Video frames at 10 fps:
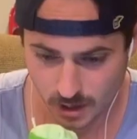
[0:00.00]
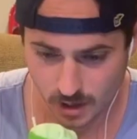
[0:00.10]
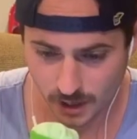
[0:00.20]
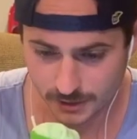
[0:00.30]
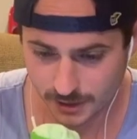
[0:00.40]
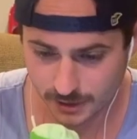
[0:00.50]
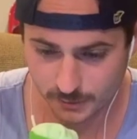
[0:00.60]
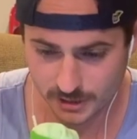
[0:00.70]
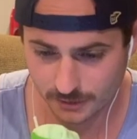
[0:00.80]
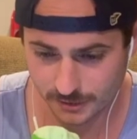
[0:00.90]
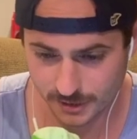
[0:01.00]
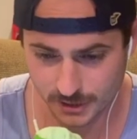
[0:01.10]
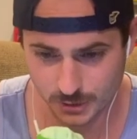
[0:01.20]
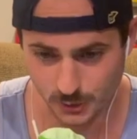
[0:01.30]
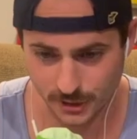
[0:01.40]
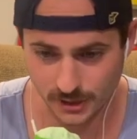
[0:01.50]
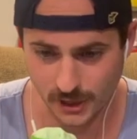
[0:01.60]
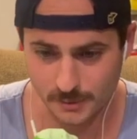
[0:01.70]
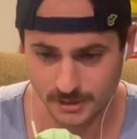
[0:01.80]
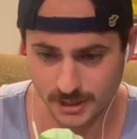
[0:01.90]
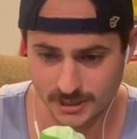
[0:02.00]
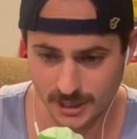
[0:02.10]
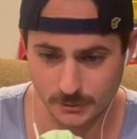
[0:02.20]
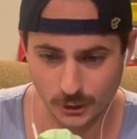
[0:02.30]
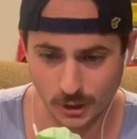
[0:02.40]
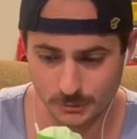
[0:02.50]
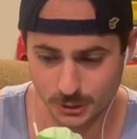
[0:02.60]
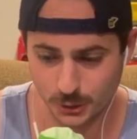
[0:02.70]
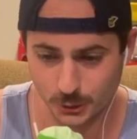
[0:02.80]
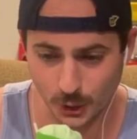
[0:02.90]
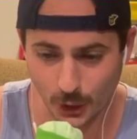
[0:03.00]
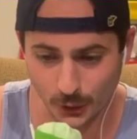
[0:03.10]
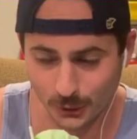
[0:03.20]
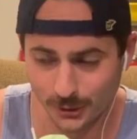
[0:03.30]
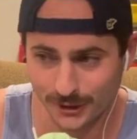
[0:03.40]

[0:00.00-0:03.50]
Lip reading: I think it was definitely a historic collapse. Anytime you're up 2-0,